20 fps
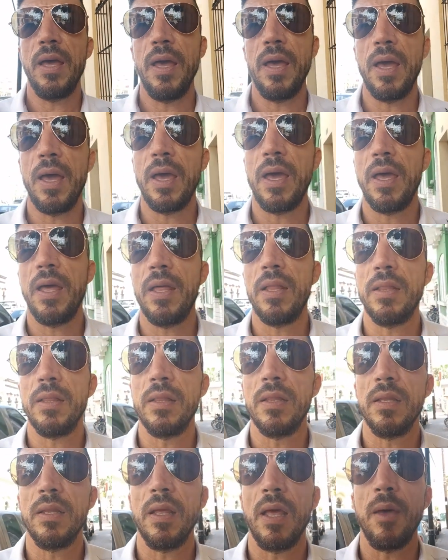
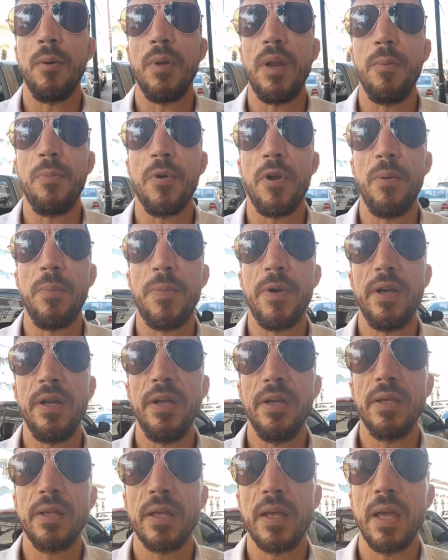and every
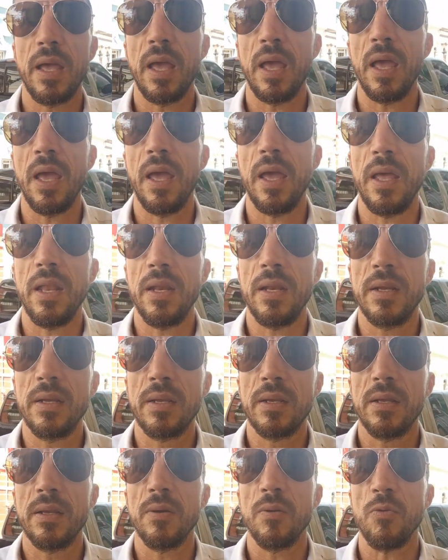property, and
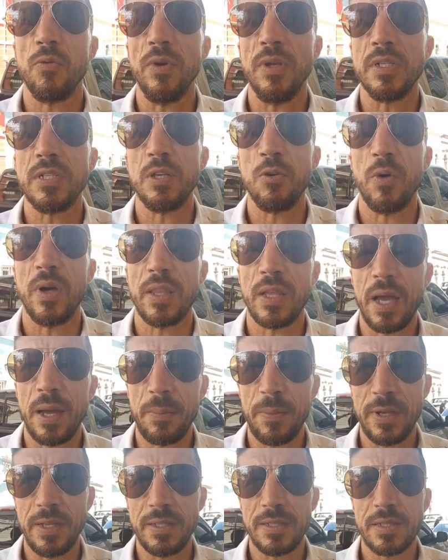we'll see what
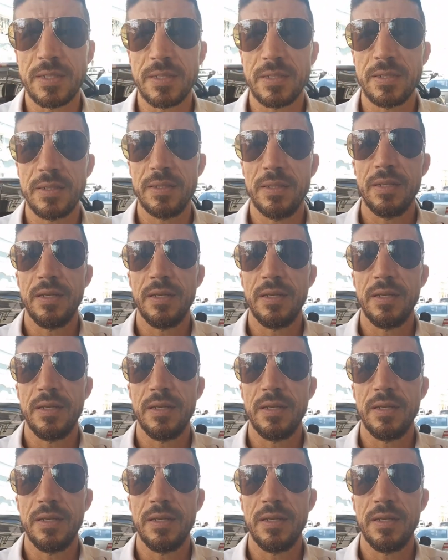happens.